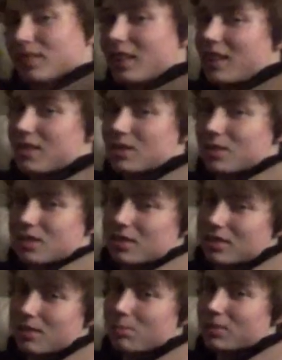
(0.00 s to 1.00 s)

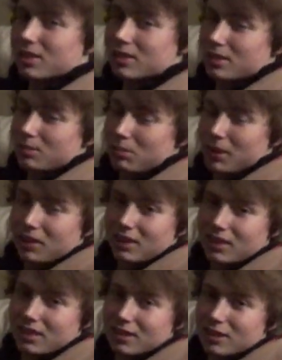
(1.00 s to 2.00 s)
relationship
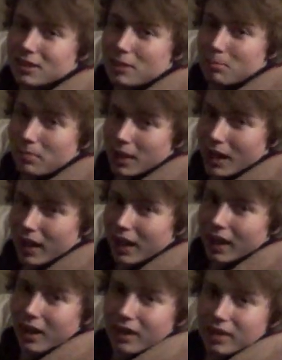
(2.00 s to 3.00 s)
experience in the
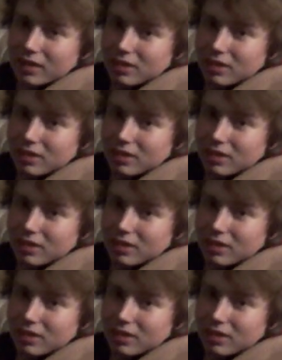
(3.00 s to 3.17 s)
past.